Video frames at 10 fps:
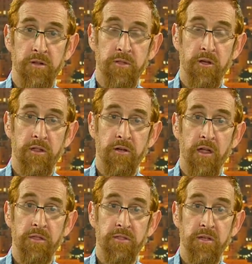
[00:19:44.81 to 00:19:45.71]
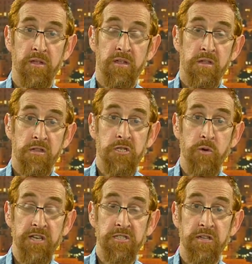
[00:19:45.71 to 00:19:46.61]
The
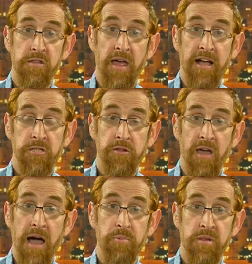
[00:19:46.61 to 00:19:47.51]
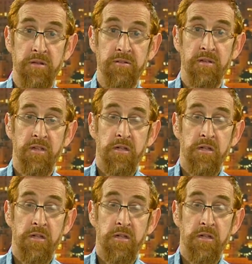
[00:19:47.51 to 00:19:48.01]
situation is actually the opposite.